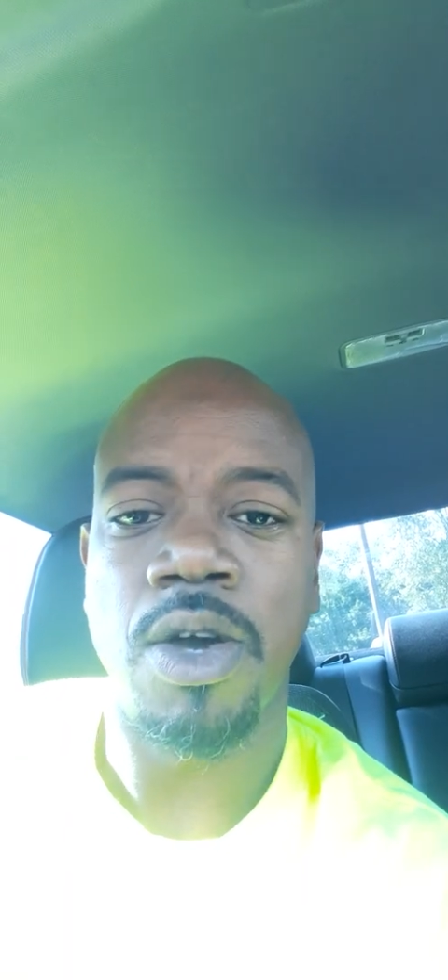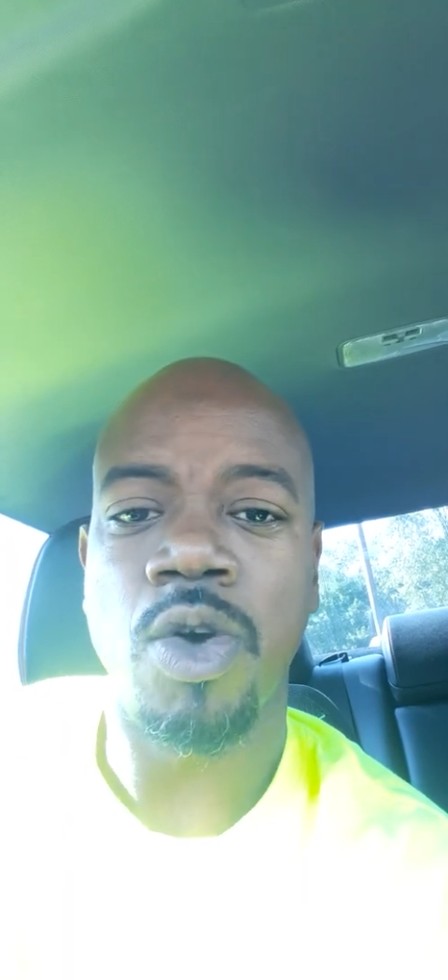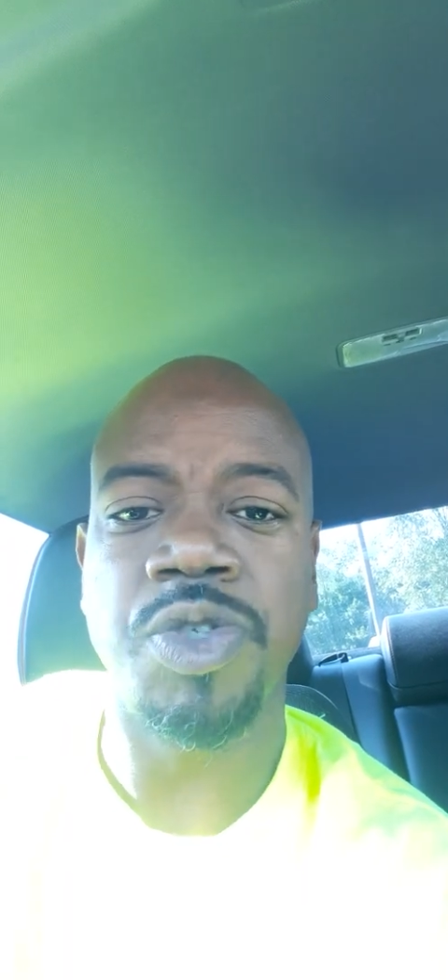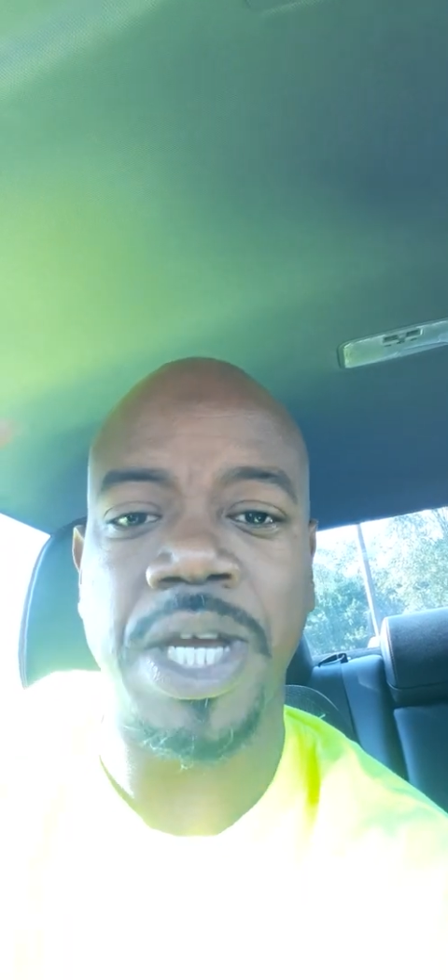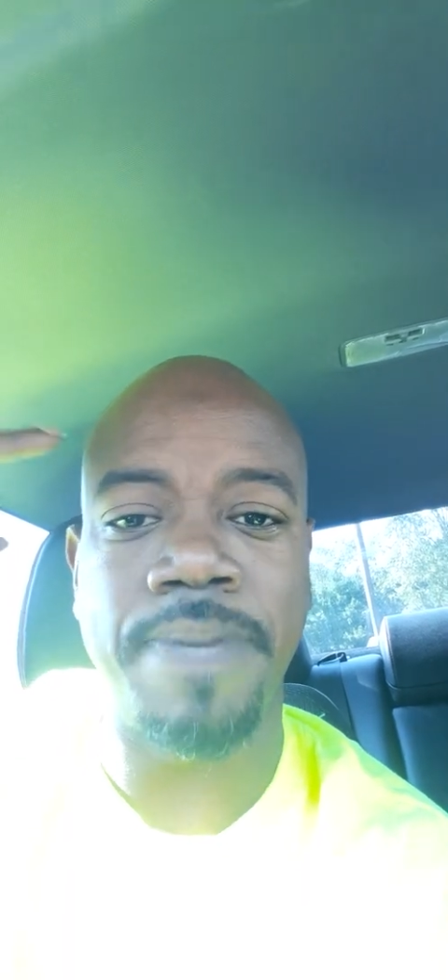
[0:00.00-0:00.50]

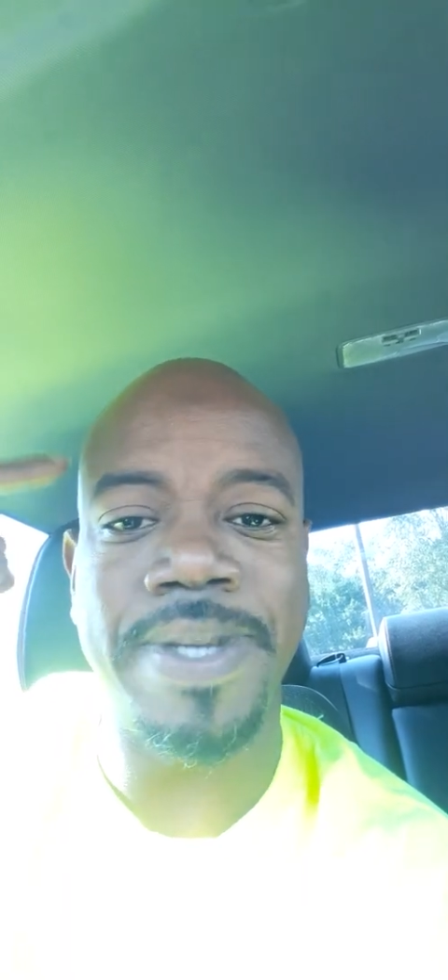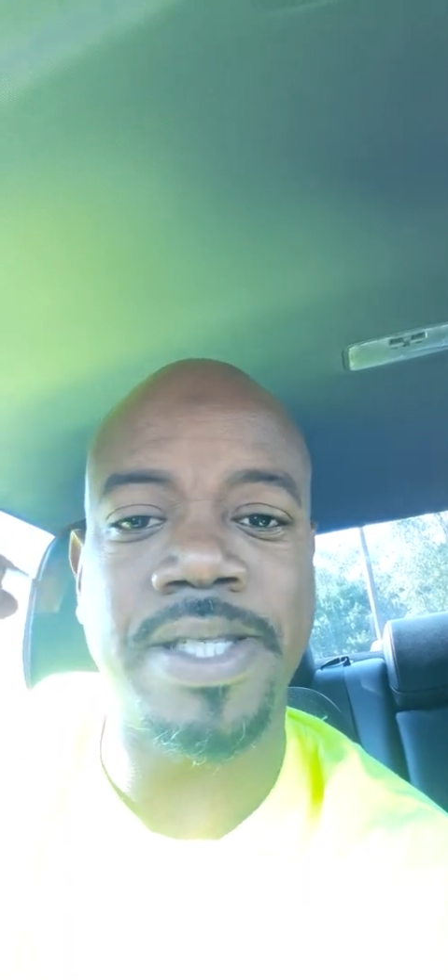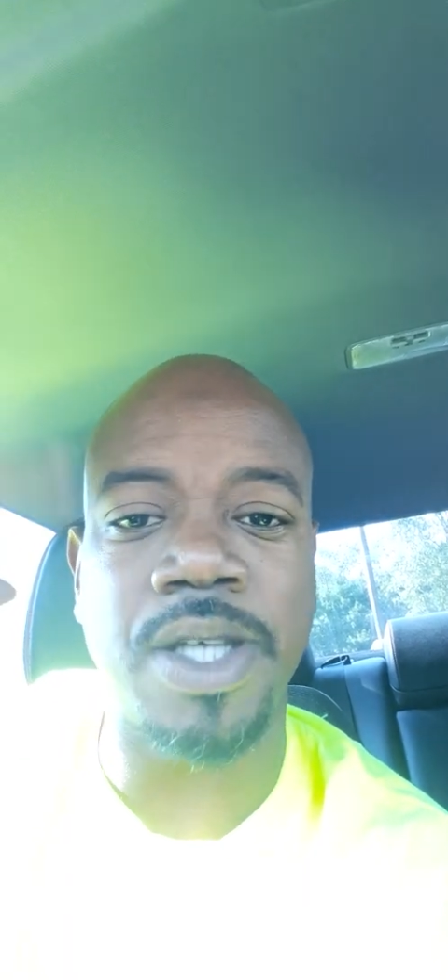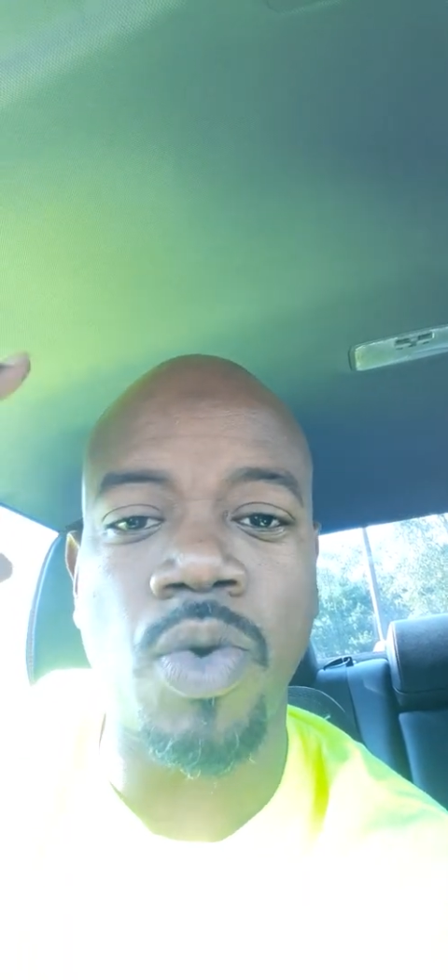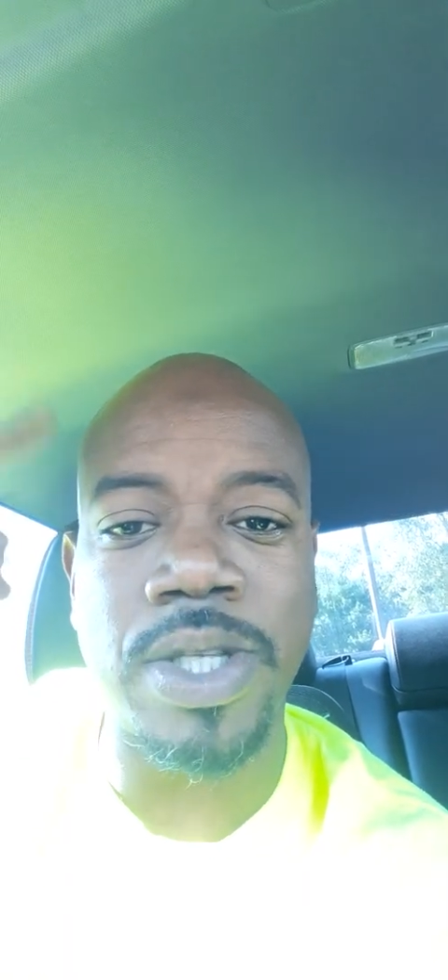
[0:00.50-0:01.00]
who's going to be
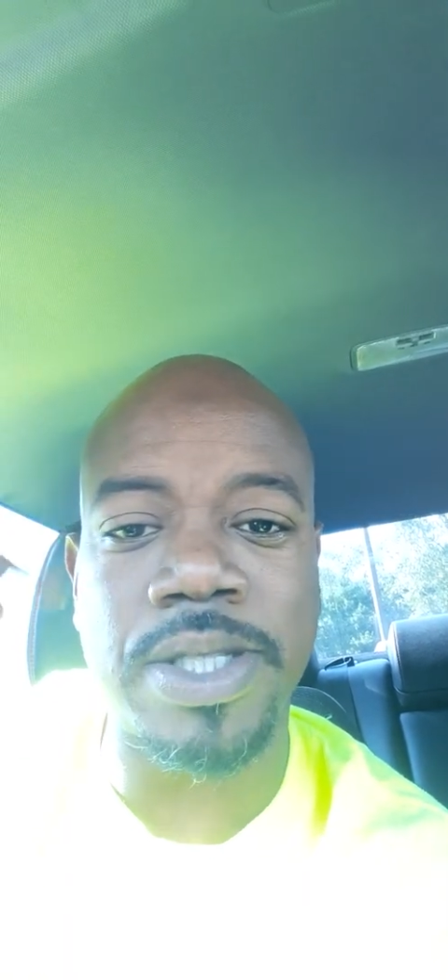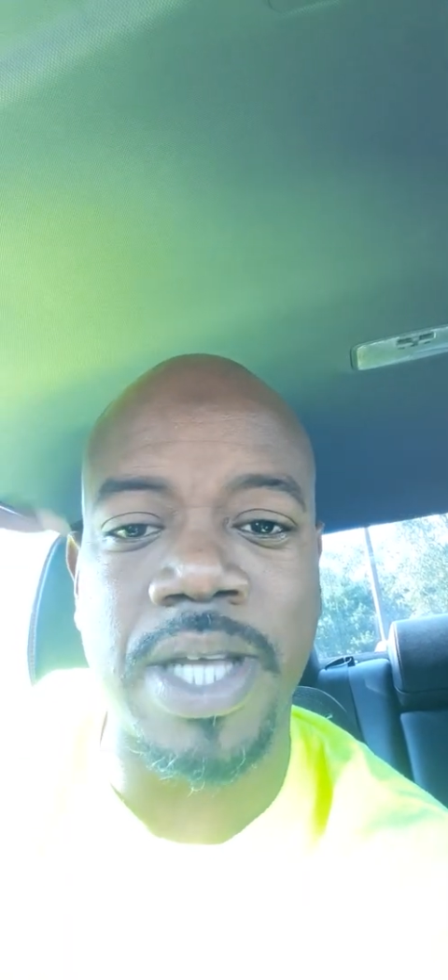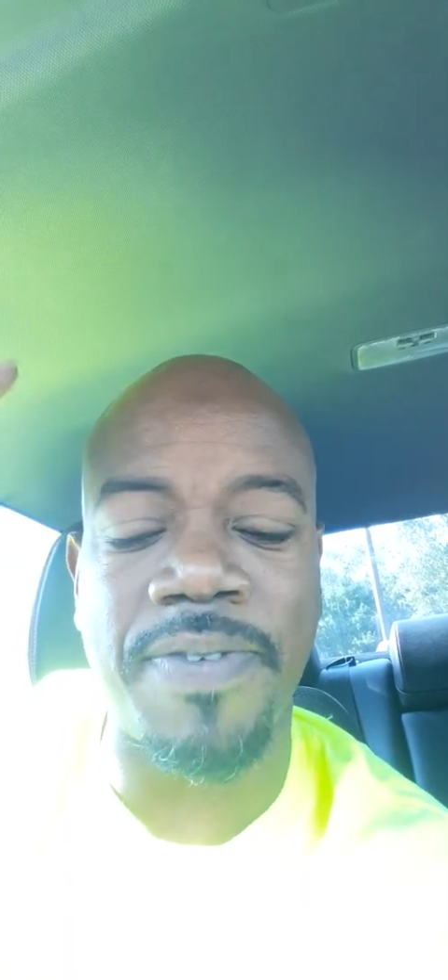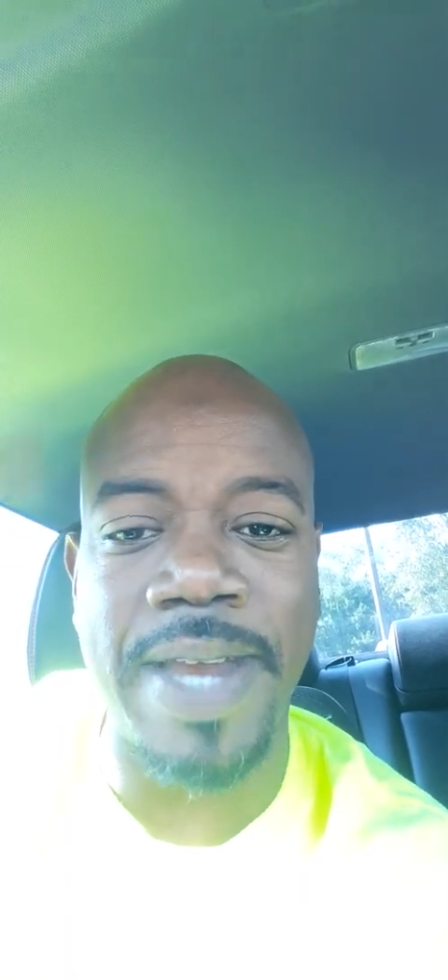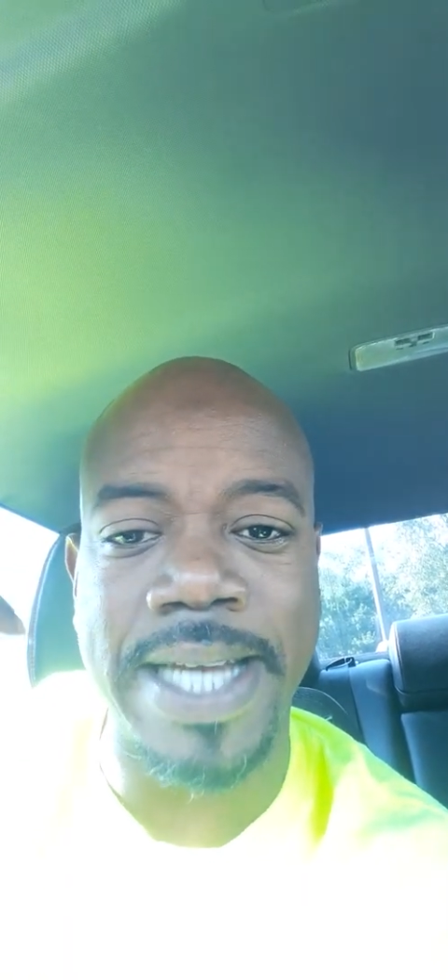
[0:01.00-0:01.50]
soaking
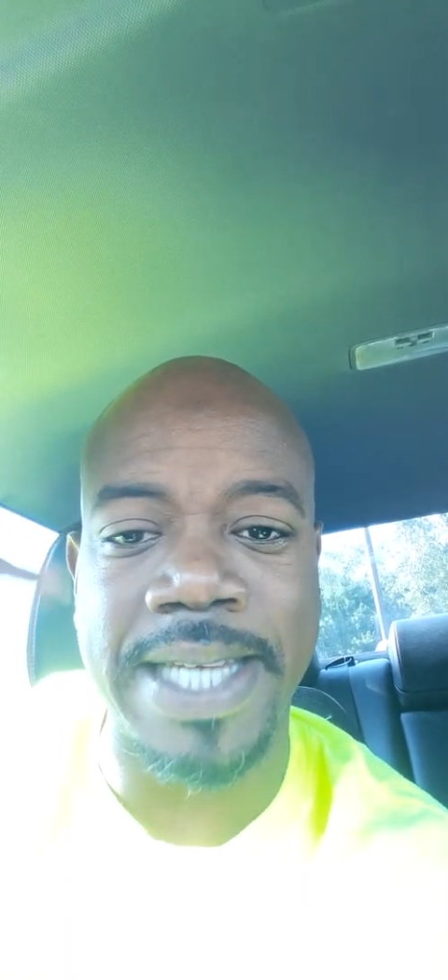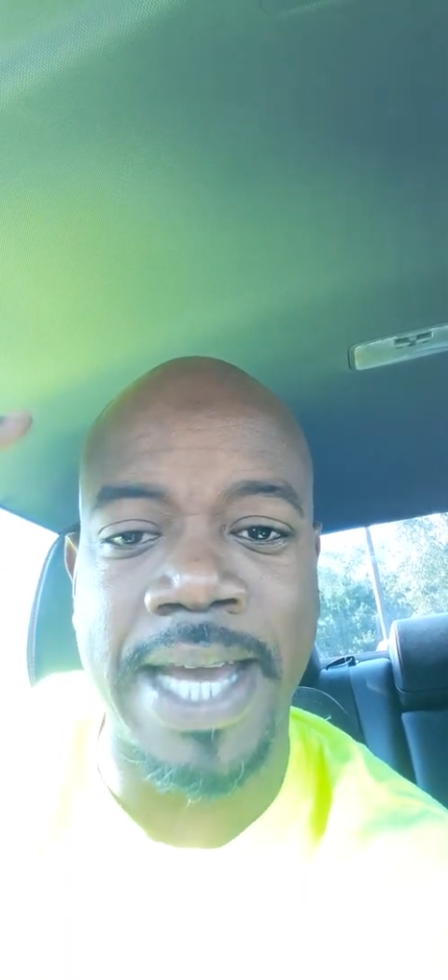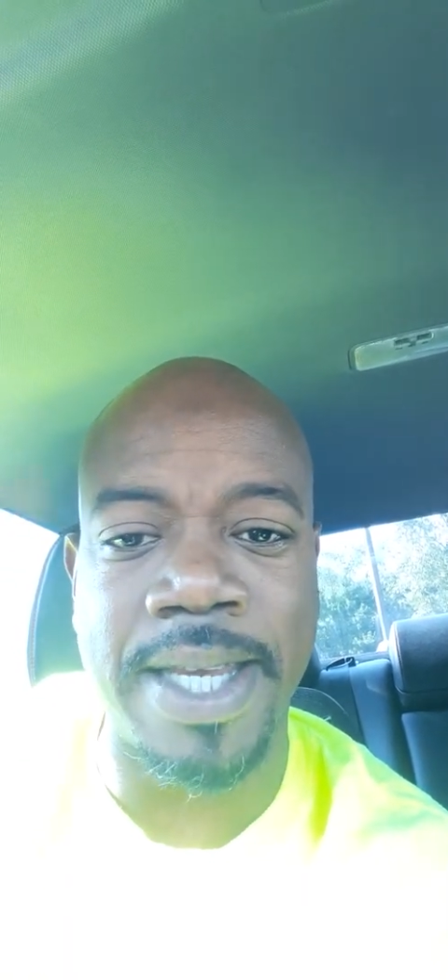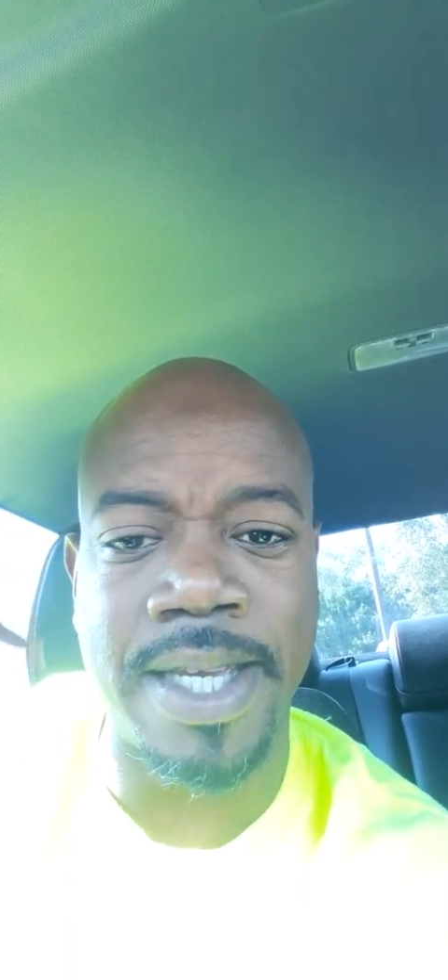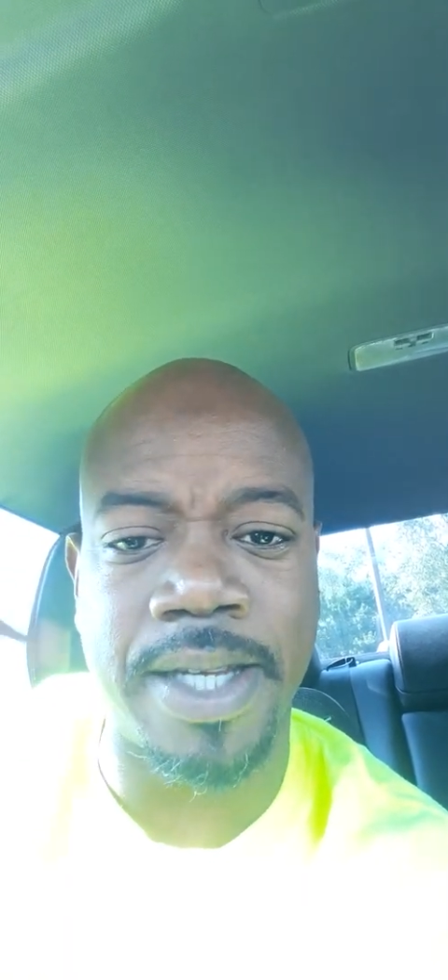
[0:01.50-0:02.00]
stuff like
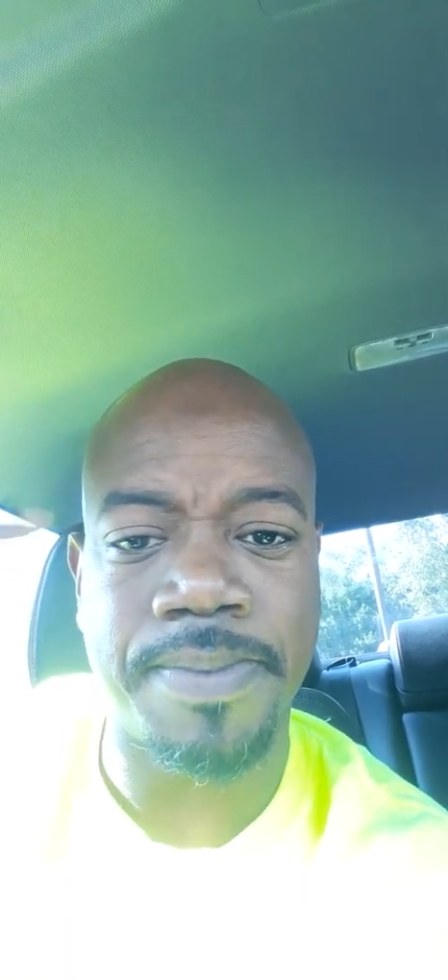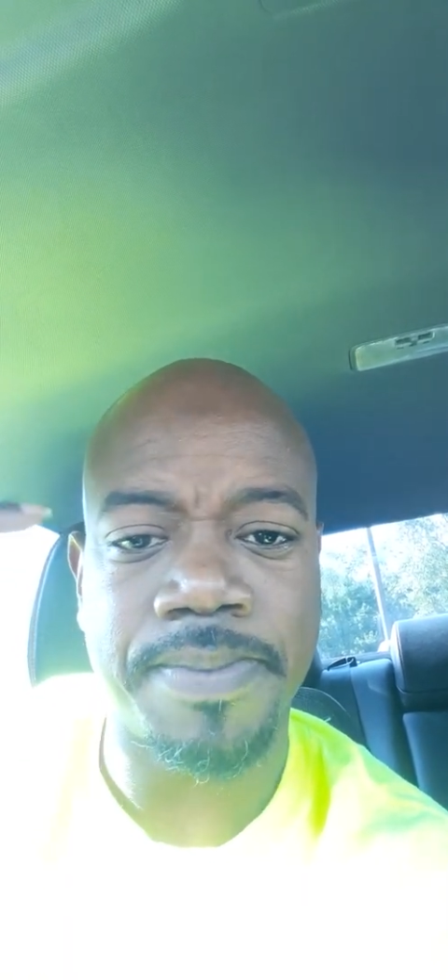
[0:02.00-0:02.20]
that in.